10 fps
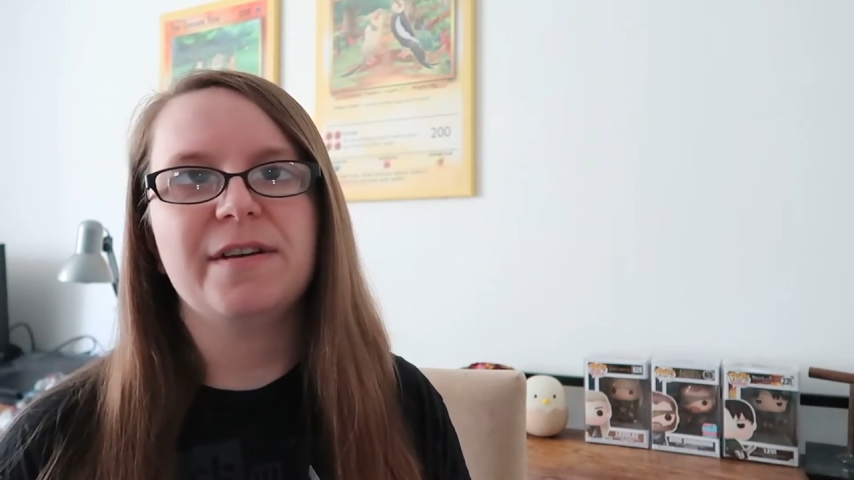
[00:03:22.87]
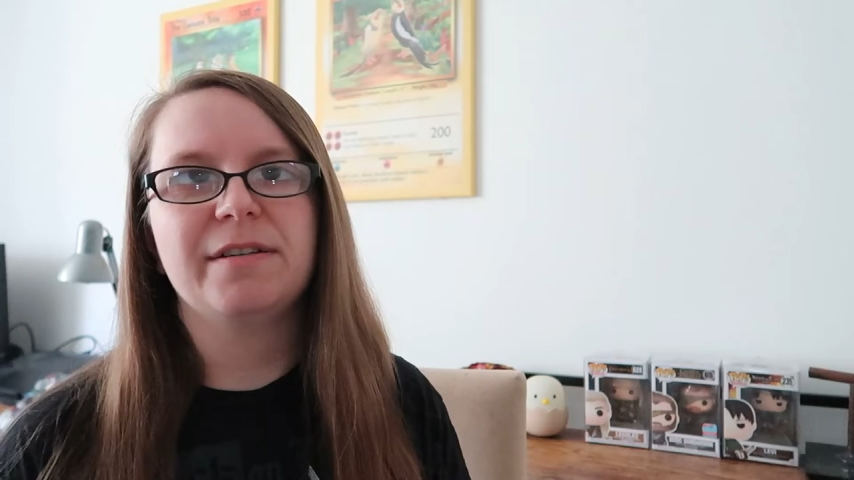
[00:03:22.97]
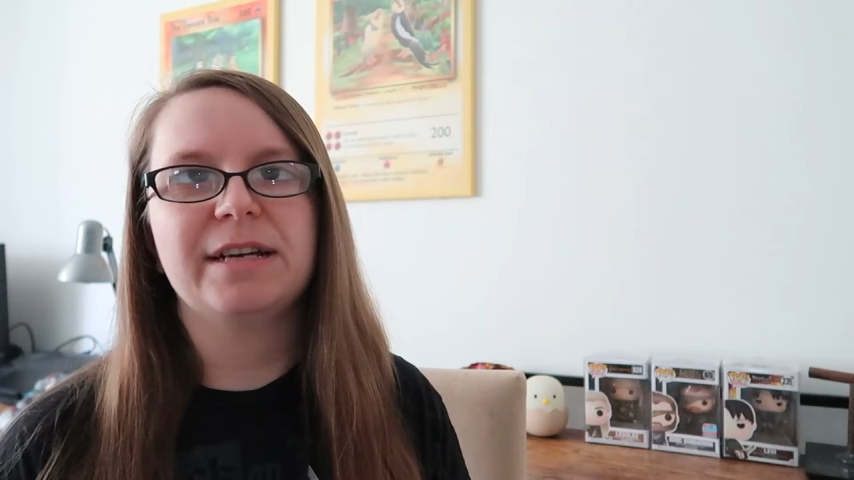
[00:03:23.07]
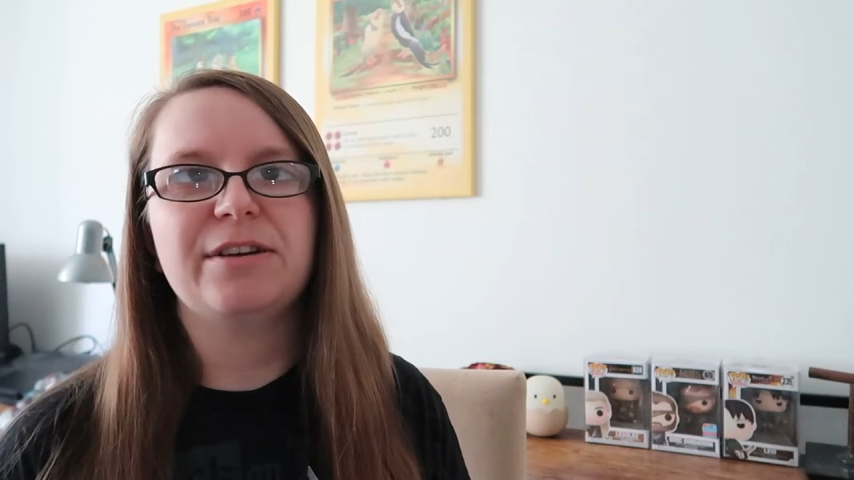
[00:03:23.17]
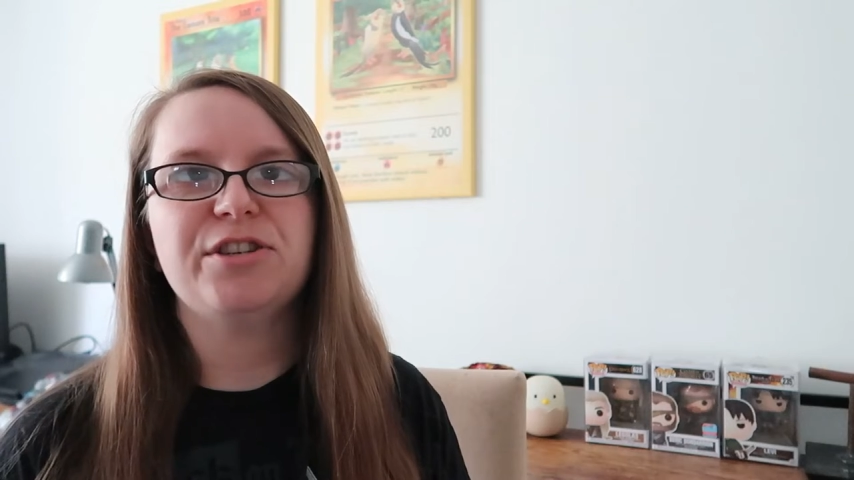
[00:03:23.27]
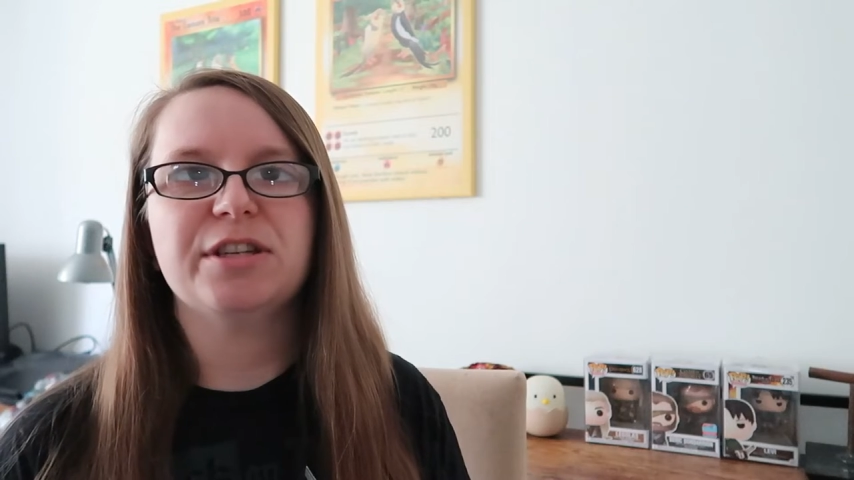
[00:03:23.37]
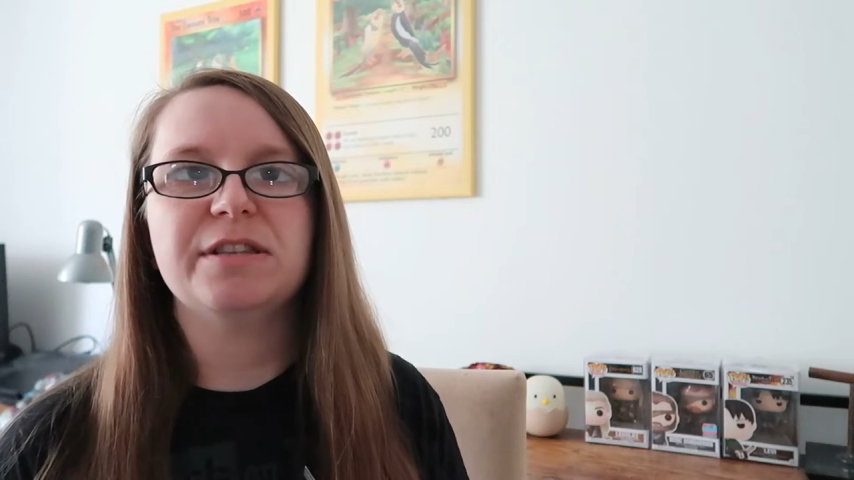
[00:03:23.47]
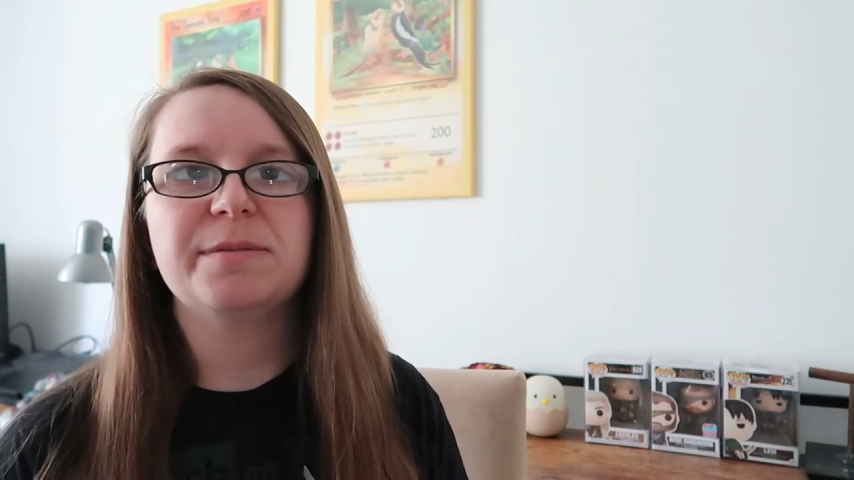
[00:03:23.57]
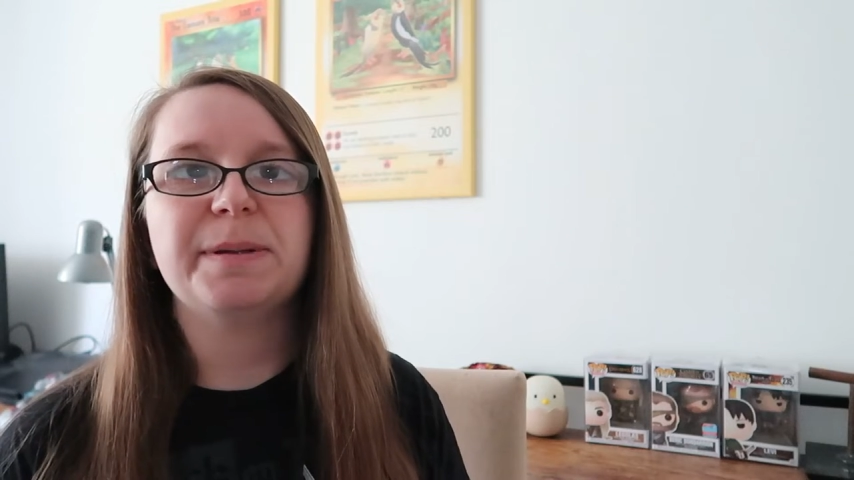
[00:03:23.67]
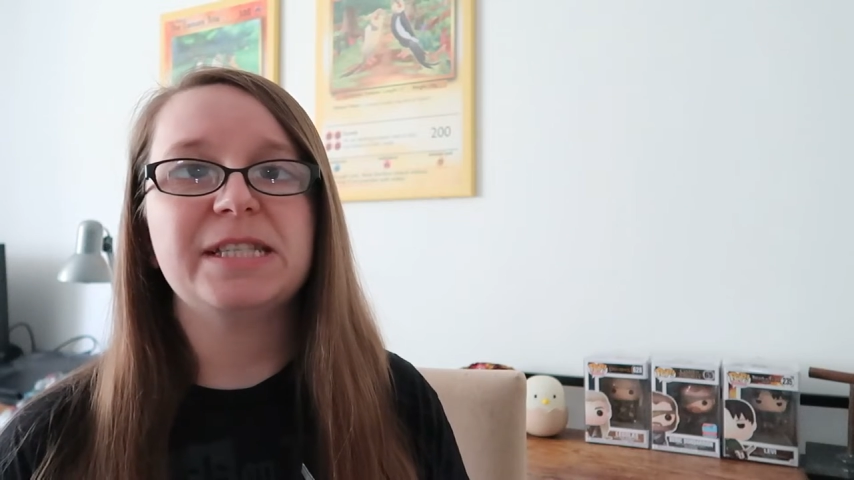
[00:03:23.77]

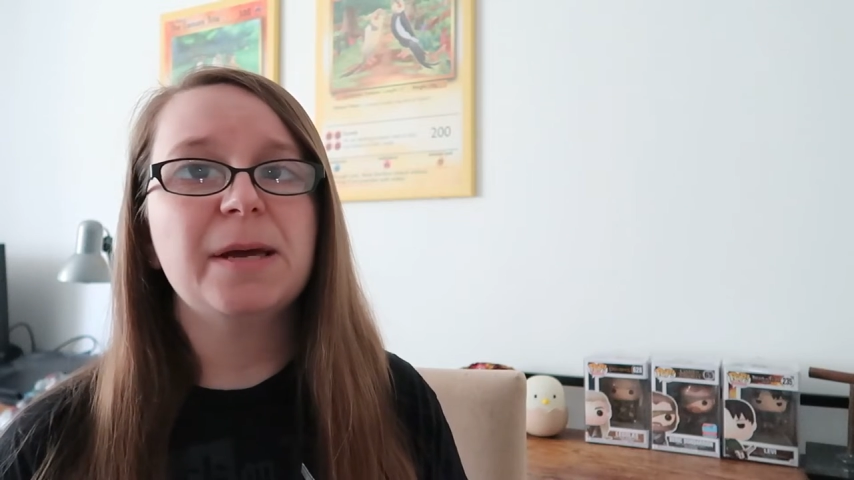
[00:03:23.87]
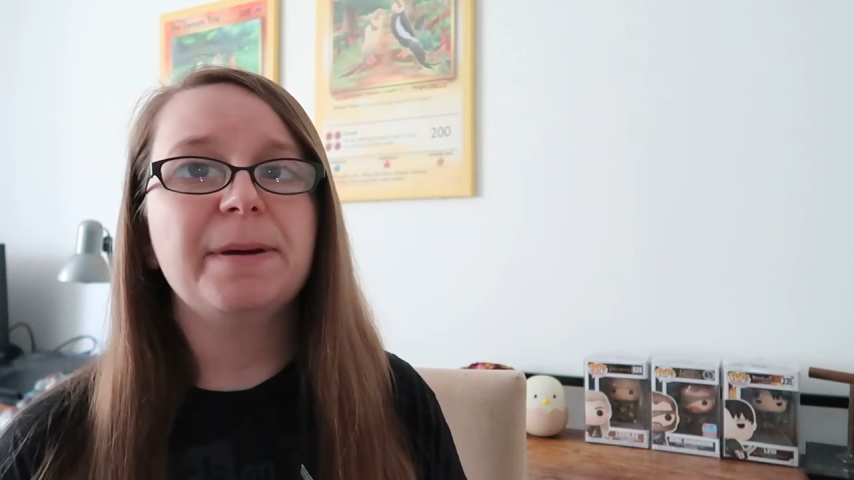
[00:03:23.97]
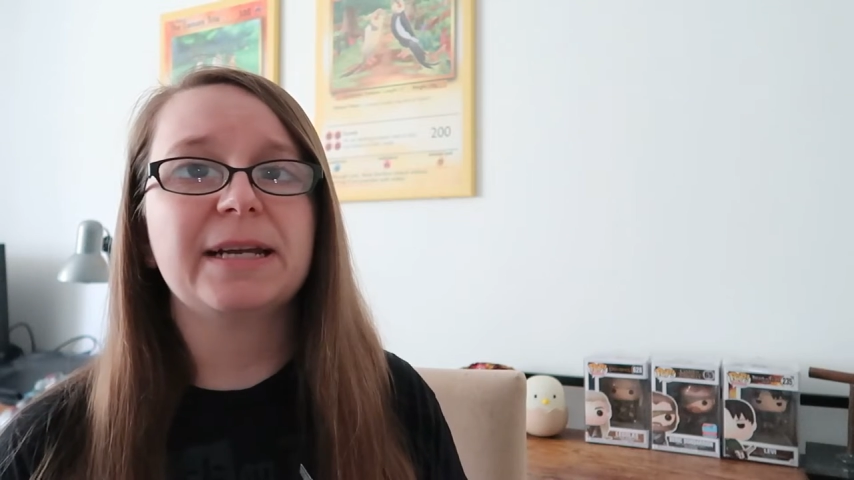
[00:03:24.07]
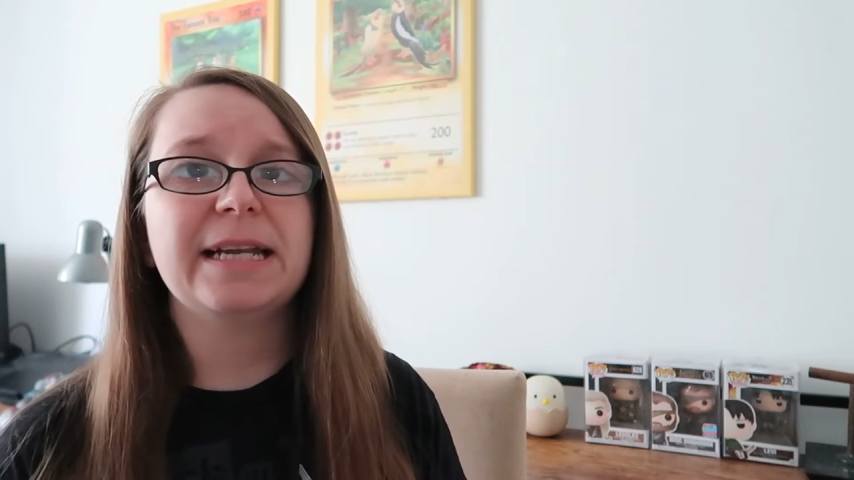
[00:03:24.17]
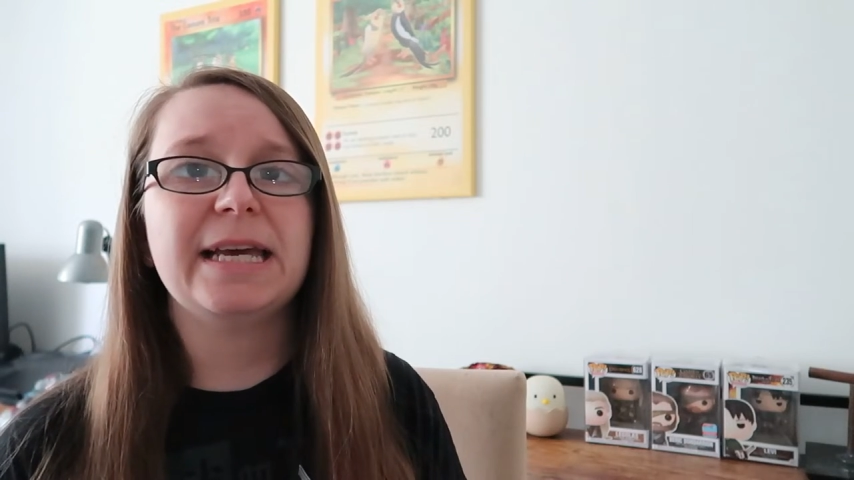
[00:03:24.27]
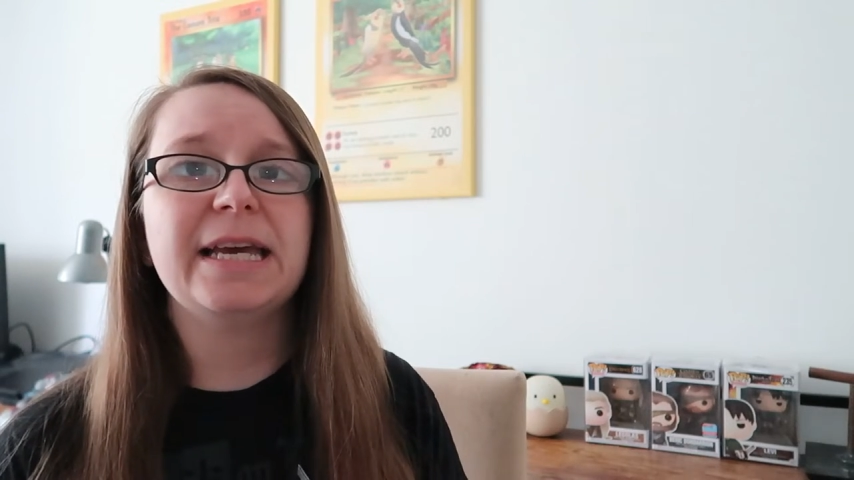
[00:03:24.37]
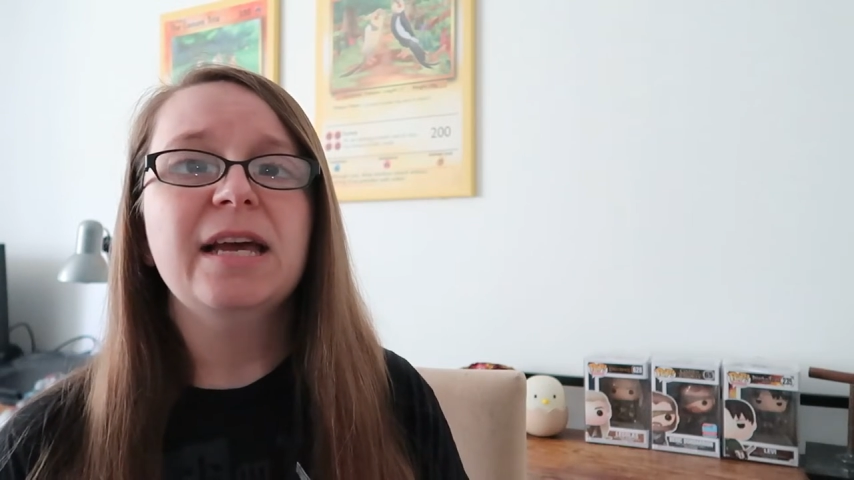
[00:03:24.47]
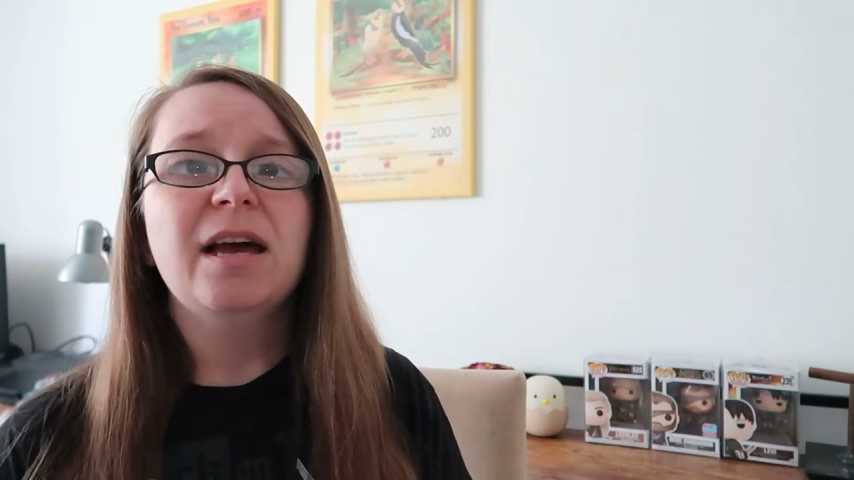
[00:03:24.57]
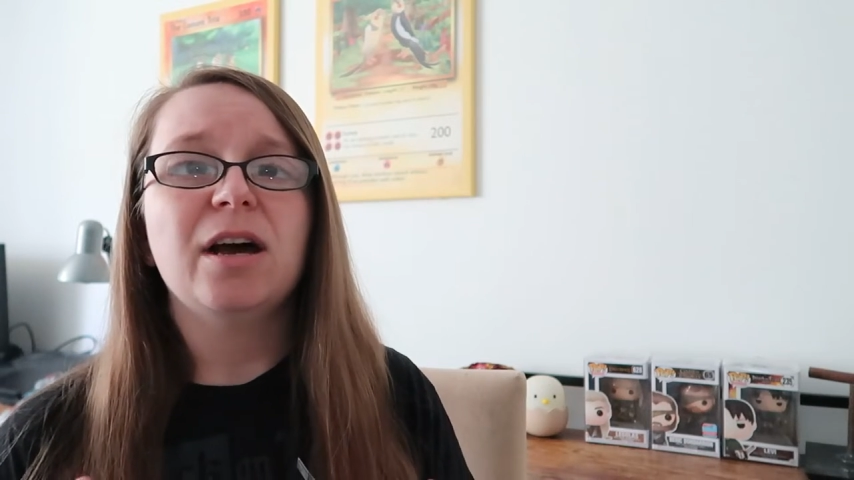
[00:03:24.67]
variations but typically